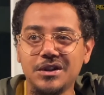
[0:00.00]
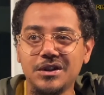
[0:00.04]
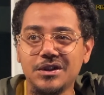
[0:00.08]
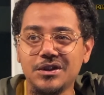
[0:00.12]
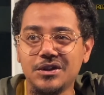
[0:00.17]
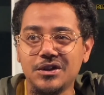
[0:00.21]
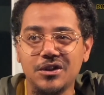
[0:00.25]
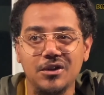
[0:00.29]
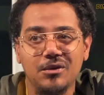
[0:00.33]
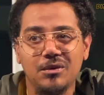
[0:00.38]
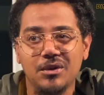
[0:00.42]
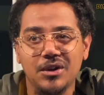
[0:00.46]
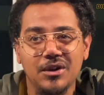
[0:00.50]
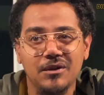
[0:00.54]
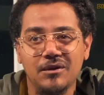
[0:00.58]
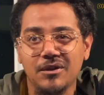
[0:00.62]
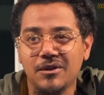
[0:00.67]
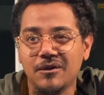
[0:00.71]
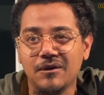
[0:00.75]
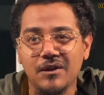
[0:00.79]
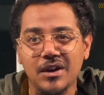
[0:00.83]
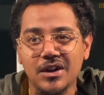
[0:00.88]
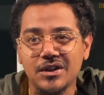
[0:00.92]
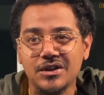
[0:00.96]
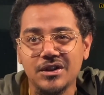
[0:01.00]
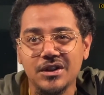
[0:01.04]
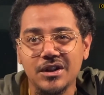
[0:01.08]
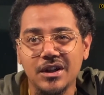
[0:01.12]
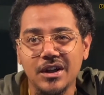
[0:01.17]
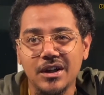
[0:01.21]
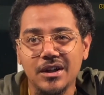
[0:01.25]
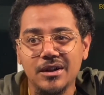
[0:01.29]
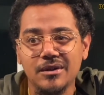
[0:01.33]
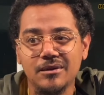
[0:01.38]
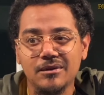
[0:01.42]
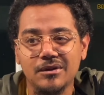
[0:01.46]
Should we even
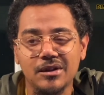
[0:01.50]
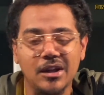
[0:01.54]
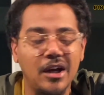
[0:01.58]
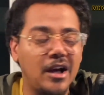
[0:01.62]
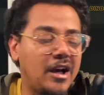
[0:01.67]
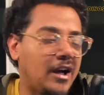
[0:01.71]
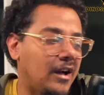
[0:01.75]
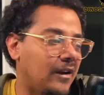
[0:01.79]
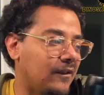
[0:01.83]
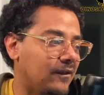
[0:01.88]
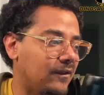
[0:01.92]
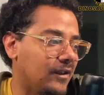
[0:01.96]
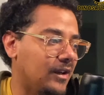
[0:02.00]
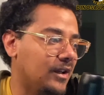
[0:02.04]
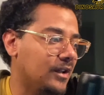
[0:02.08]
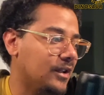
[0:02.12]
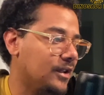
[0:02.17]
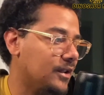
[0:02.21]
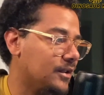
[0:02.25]
investigate? Nah, fuck it.